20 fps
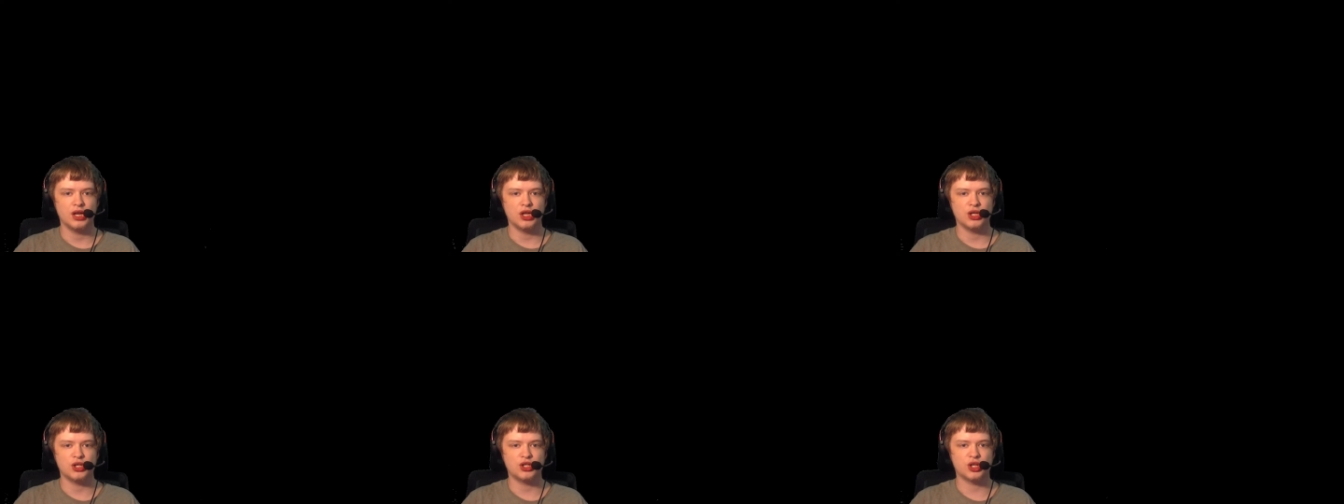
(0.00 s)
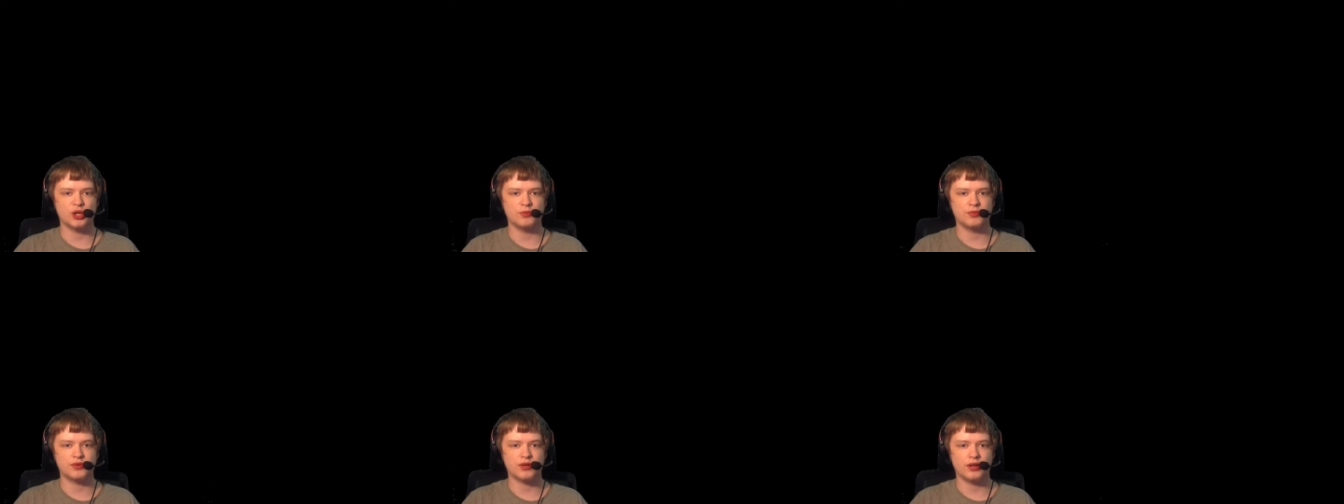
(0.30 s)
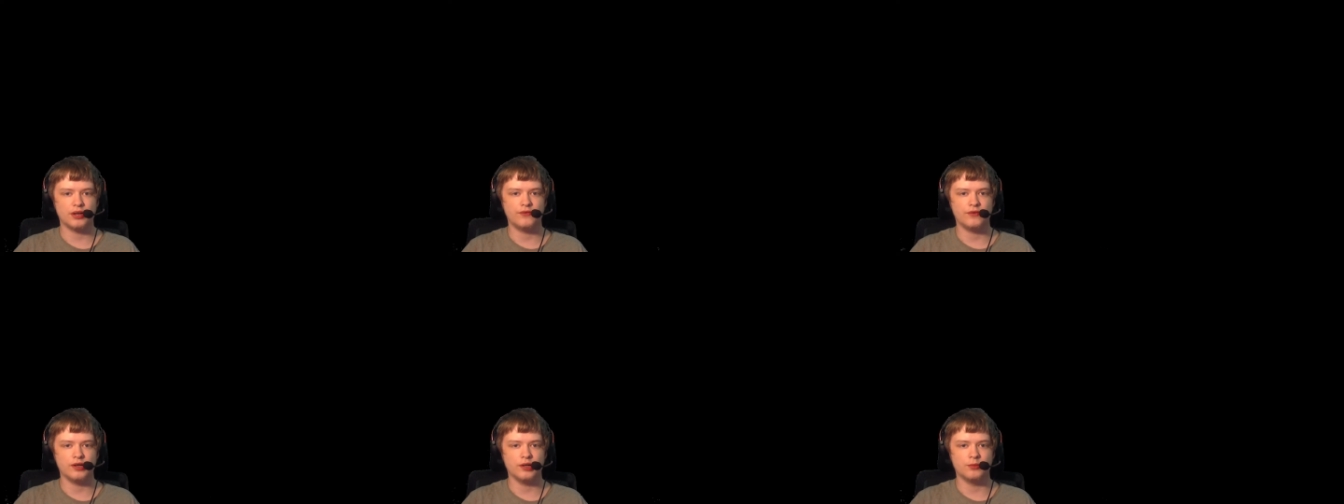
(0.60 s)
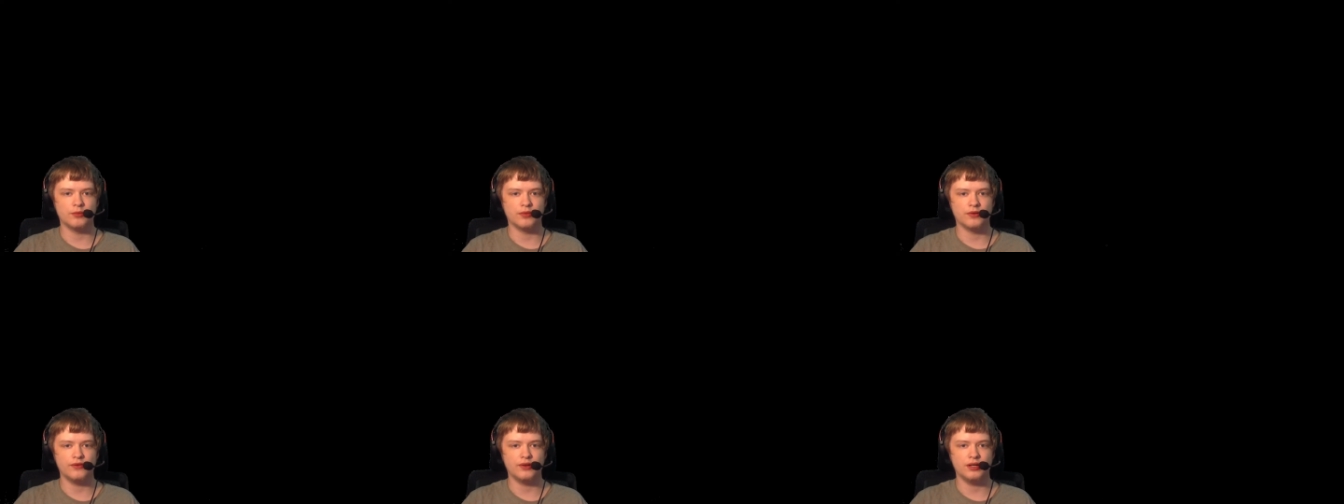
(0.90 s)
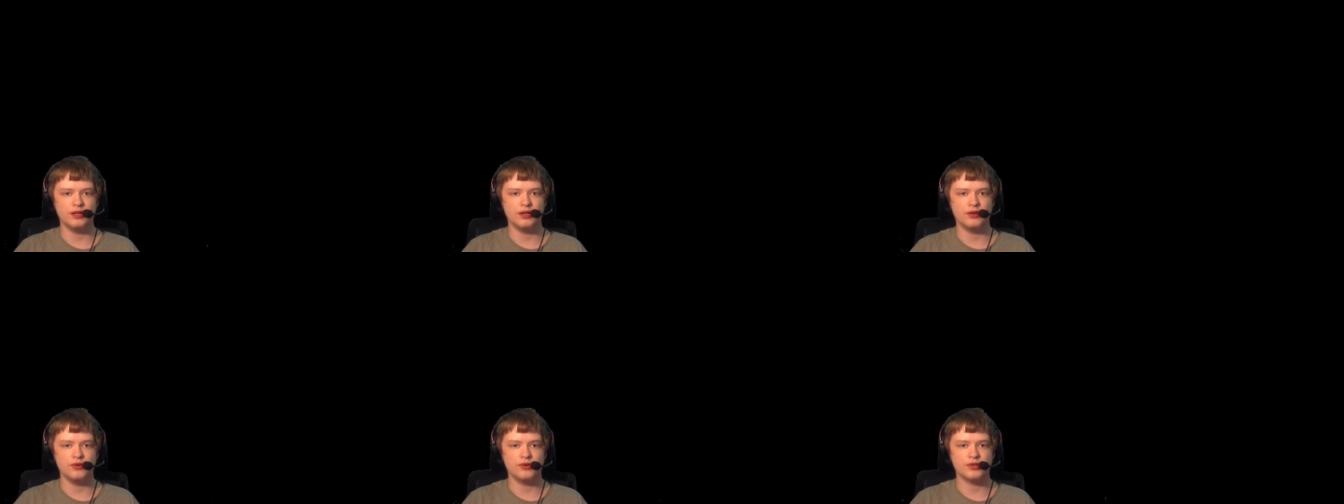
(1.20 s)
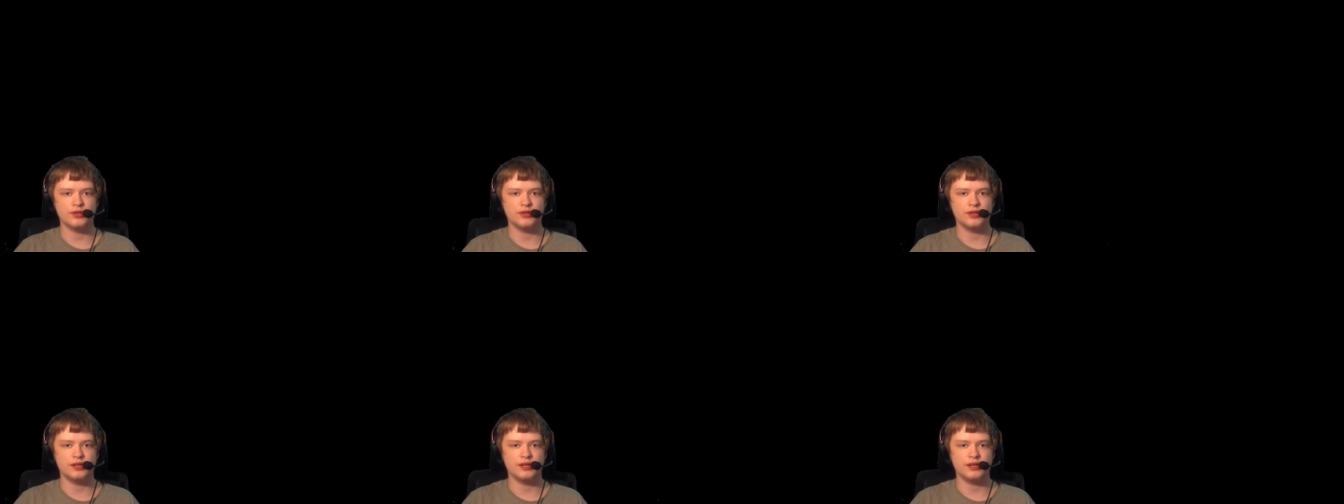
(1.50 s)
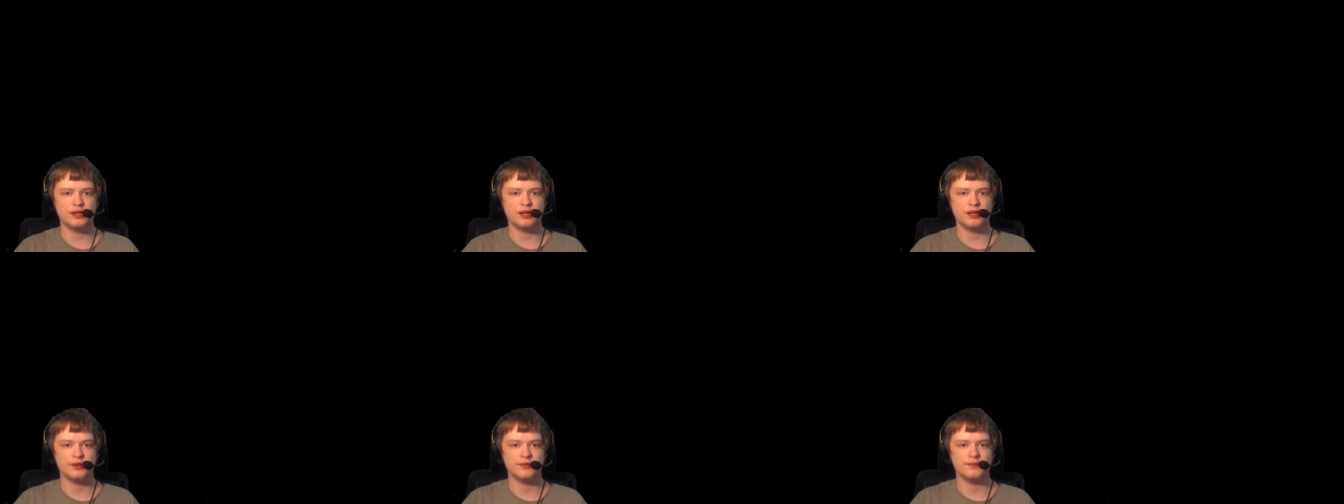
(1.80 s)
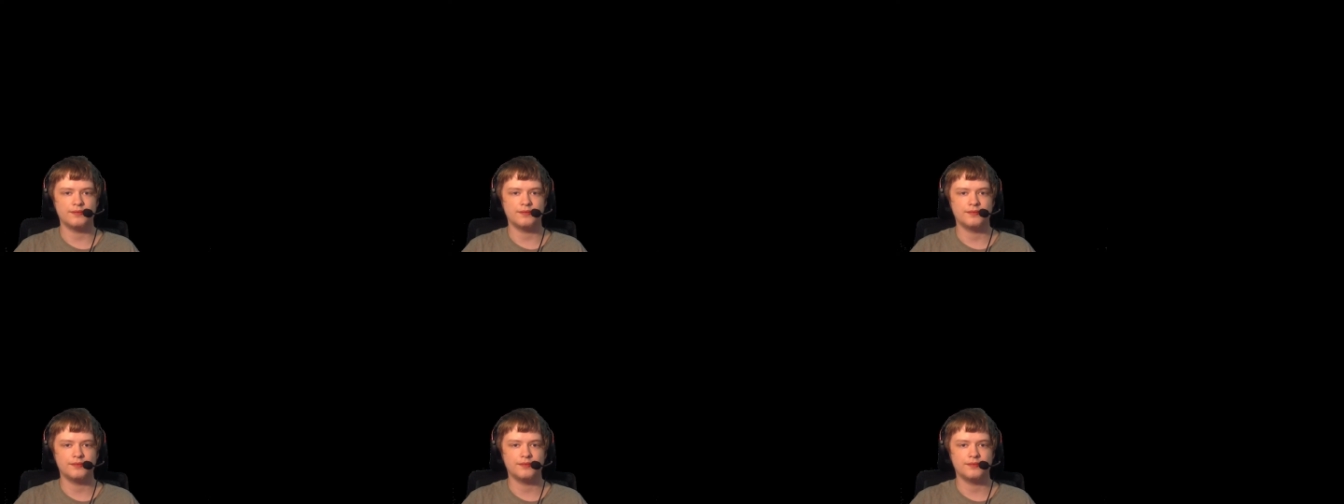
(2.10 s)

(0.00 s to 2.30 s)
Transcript: Subscribe for more videos and take care.